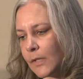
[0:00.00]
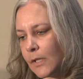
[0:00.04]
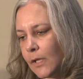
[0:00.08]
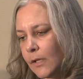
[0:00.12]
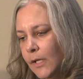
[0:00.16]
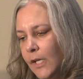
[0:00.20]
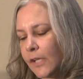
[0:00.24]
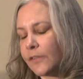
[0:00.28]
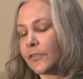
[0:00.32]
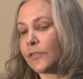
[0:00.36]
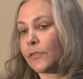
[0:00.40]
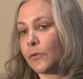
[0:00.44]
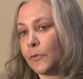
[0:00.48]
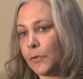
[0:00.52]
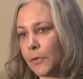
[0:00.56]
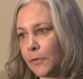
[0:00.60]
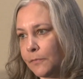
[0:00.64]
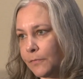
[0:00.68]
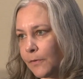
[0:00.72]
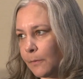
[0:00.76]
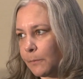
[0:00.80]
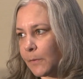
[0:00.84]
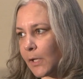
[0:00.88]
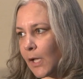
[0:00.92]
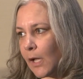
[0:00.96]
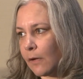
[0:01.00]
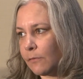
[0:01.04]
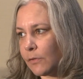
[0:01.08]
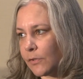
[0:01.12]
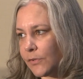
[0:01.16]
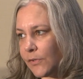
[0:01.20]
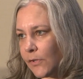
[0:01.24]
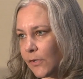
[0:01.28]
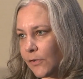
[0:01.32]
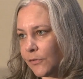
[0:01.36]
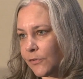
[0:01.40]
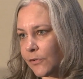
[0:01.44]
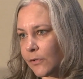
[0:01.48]
excluded from the
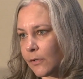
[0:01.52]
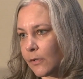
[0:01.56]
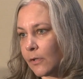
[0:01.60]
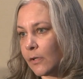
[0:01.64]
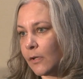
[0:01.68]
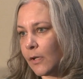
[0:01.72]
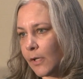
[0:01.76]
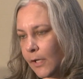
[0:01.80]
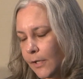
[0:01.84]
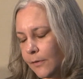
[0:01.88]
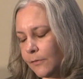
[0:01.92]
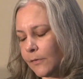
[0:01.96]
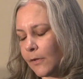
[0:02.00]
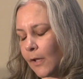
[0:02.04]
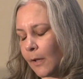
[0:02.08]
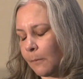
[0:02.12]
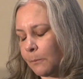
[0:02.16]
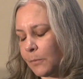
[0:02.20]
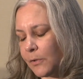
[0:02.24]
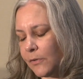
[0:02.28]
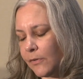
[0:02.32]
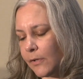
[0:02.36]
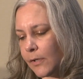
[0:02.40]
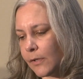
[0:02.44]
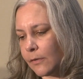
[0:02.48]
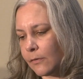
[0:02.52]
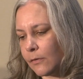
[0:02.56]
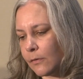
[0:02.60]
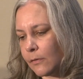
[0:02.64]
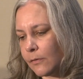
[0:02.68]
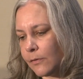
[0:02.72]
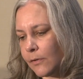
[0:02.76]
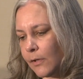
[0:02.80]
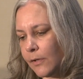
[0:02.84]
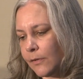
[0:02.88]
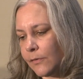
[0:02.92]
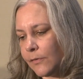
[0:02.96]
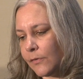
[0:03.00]
conversation in that particular
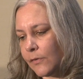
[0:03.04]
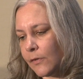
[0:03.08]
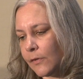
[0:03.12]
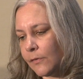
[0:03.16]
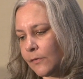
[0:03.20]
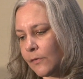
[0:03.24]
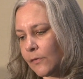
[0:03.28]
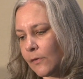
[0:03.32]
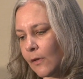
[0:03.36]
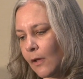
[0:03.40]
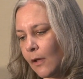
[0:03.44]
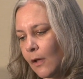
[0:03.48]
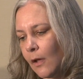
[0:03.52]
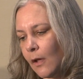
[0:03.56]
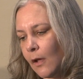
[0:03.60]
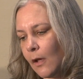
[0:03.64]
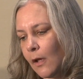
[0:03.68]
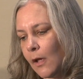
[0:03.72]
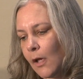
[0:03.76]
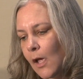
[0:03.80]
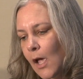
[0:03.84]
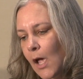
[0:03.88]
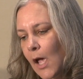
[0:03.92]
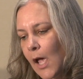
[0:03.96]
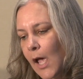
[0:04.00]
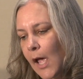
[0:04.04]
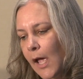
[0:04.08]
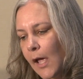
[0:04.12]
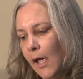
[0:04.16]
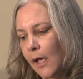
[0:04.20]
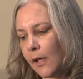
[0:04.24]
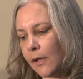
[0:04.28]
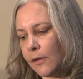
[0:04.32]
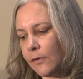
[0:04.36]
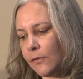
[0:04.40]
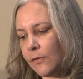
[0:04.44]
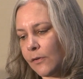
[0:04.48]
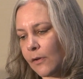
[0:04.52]
instance.
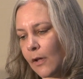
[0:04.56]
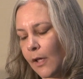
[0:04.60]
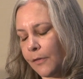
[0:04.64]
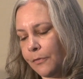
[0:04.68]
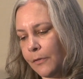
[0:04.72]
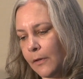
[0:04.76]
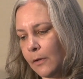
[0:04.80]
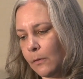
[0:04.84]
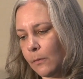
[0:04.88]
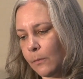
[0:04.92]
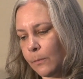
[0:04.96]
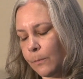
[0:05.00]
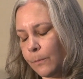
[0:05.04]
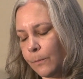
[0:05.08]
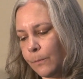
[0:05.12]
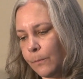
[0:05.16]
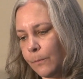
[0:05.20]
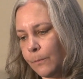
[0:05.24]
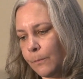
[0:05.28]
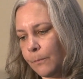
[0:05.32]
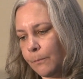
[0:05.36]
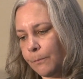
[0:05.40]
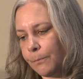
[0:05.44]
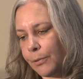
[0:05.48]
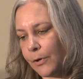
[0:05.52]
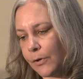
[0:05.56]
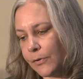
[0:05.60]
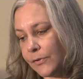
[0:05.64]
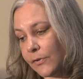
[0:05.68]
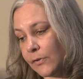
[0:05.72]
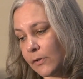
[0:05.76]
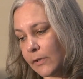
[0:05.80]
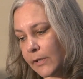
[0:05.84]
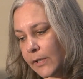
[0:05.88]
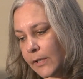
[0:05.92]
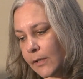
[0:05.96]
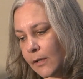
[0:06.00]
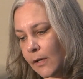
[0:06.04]
And I think,
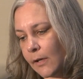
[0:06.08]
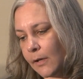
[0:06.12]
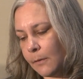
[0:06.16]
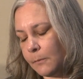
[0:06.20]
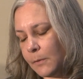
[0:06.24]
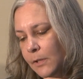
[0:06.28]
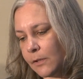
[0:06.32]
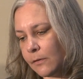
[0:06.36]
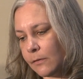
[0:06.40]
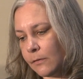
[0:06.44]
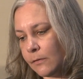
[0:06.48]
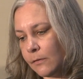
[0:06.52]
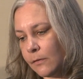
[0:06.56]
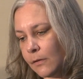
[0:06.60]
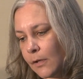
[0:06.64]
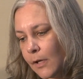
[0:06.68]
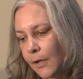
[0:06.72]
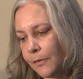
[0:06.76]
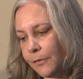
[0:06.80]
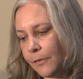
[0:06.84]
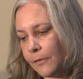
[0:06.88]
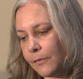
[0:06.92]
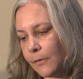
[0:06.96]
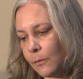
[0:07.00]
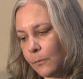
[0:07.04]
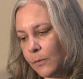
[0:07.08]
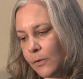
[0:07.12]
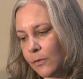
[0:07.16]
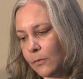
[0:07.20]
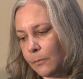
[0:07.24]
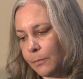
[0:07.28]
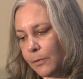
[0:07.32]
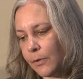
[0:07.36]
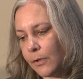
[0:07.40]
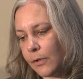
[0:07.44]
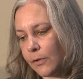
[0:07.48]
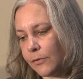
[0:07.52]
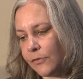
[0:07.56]
personally, I think that we do a
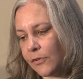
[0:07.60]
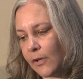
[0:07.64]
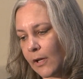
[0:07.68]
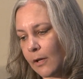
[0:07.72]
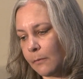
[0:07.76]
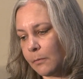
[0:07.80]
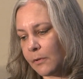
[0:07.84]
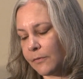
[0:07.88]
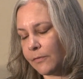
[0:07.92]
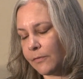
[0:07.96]
pretty good job of